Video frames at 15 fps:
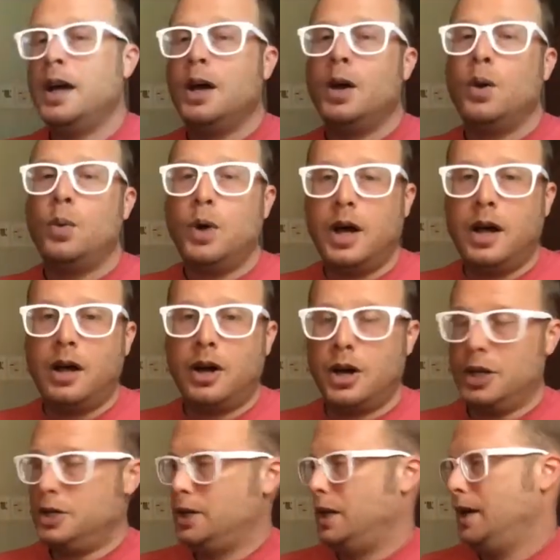"Well,
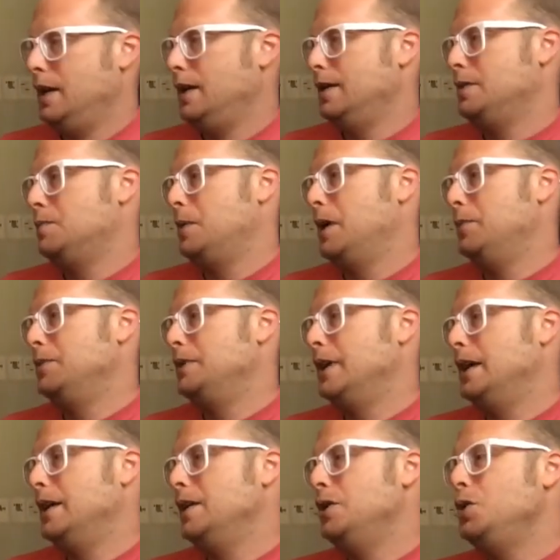RJ," his mom
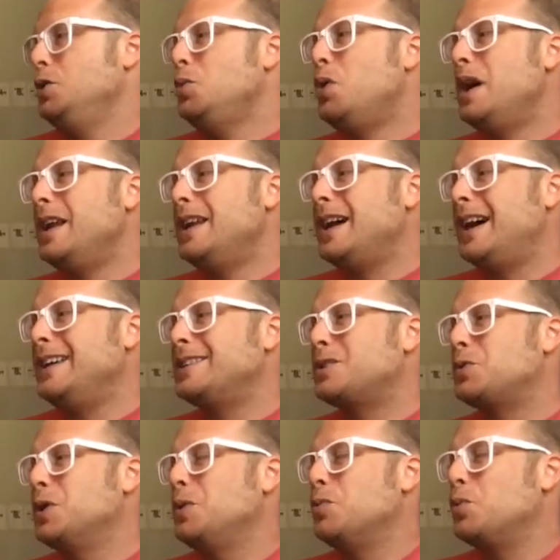said, "you wanted ice
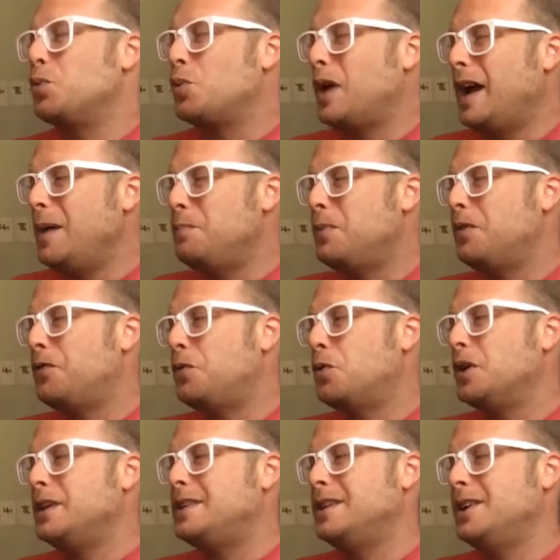cream right before
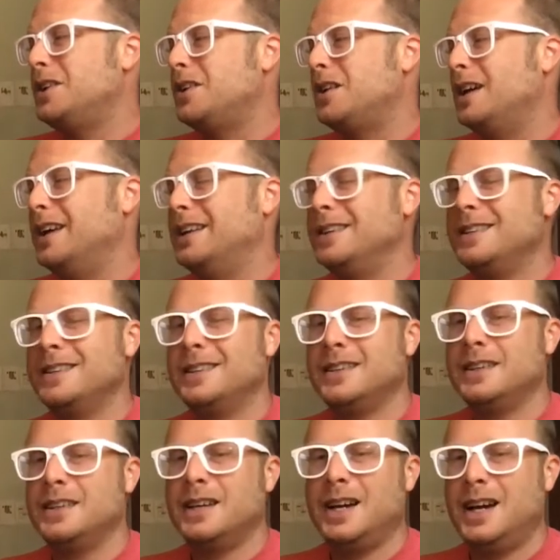dinner, and
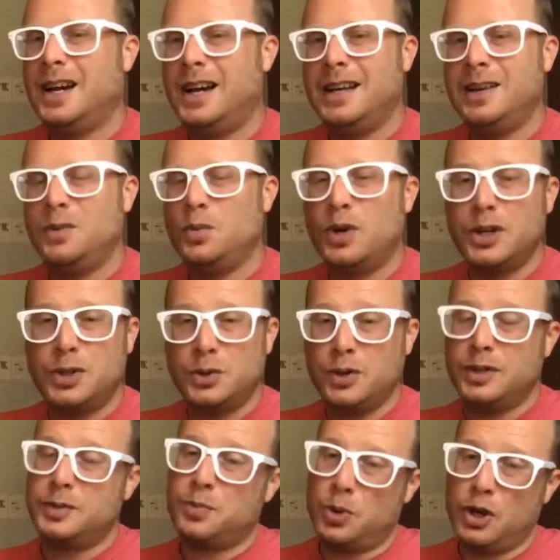I didn't want you to
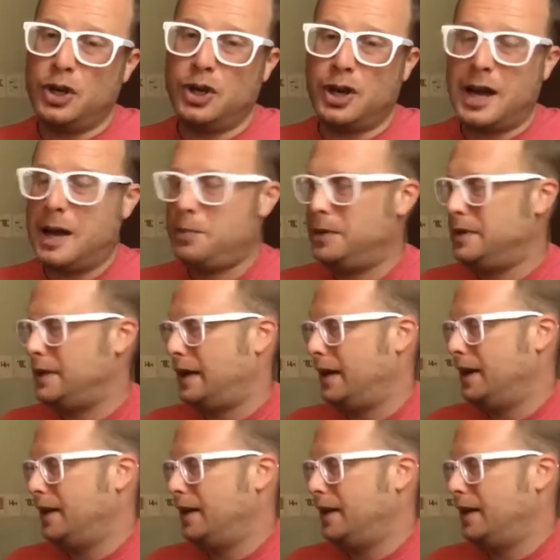spoil your appetite."